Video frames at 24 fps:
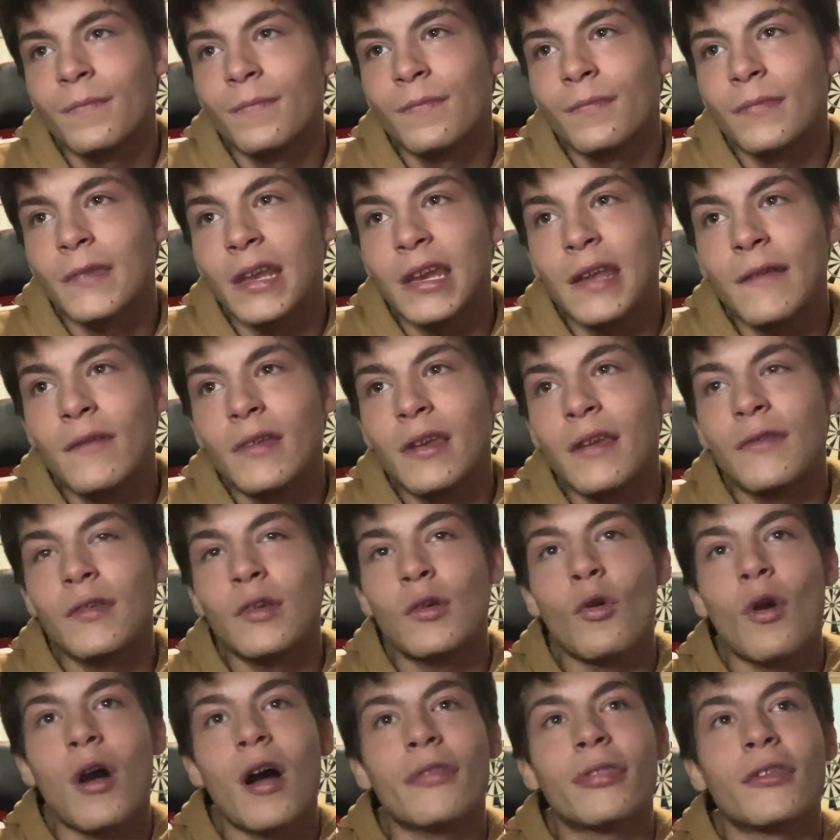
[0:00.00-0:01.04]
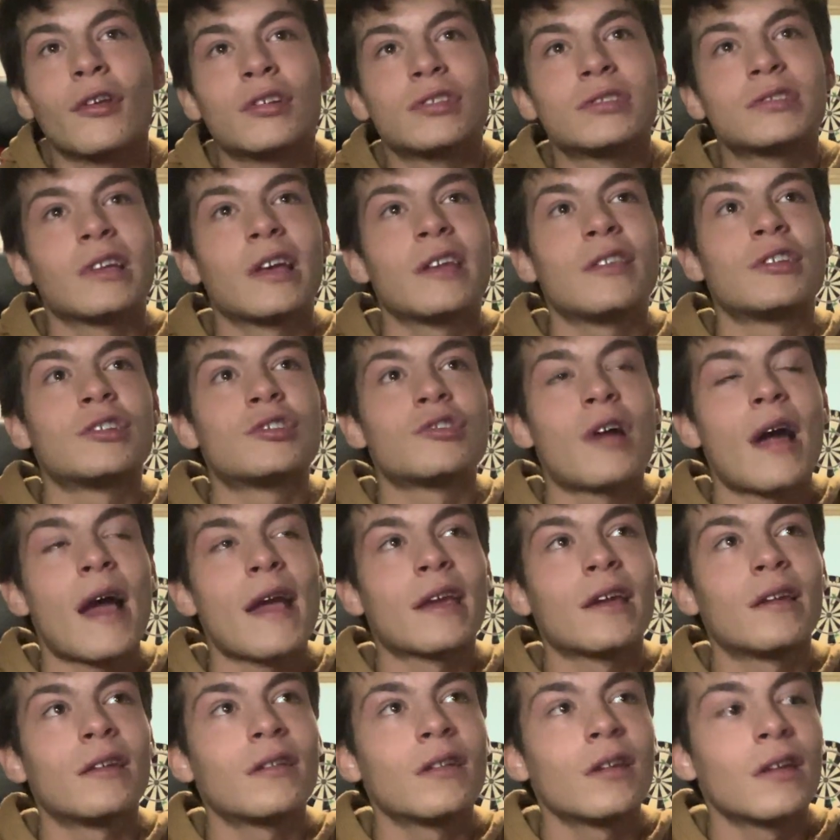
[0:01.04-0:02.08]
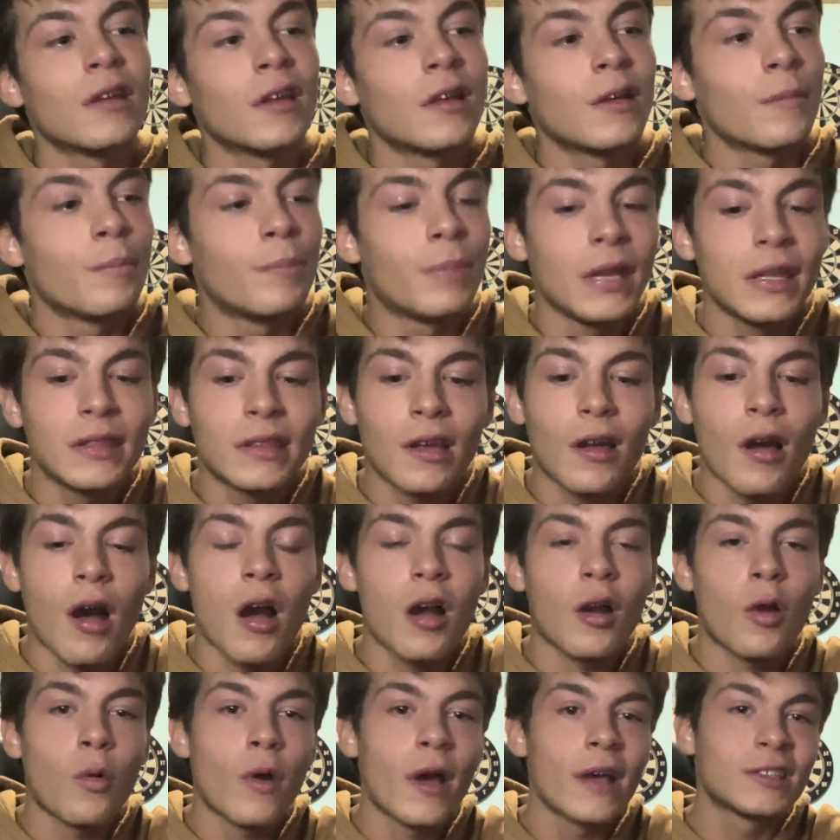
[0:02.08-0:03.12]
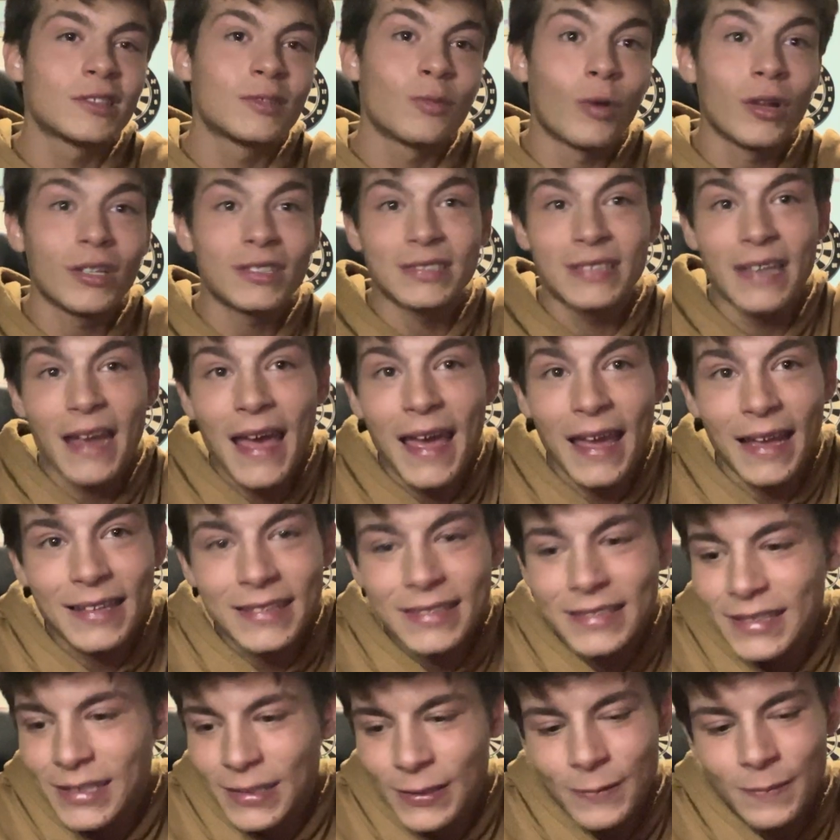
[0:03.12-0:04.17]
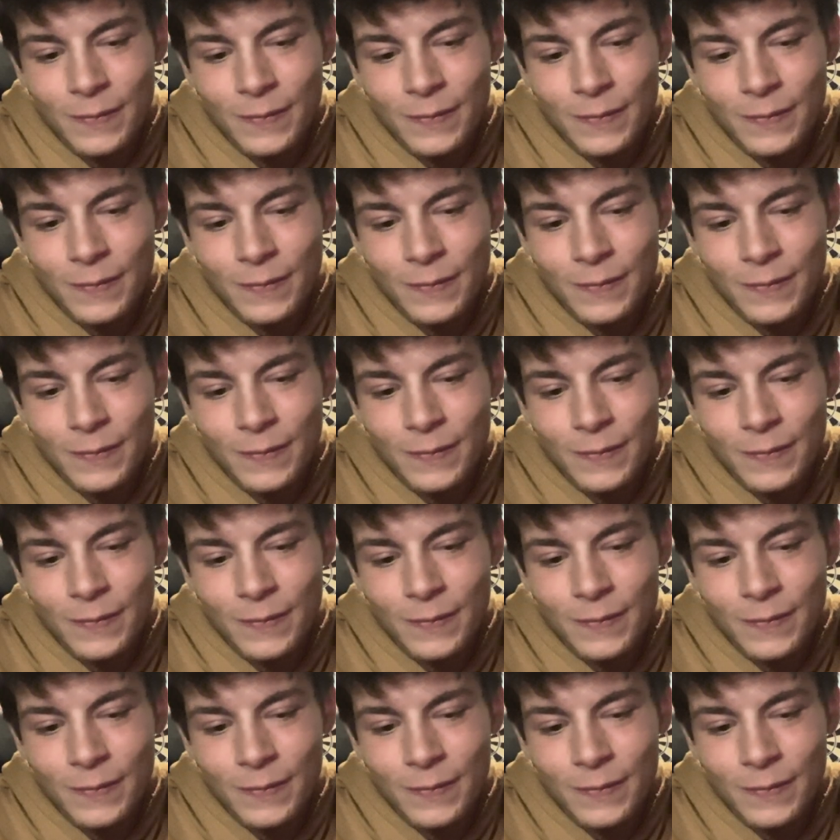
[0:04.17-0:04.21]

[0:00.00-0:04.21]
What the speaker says: That even if you go out there, slay the dragon, beat the conquest, what's next?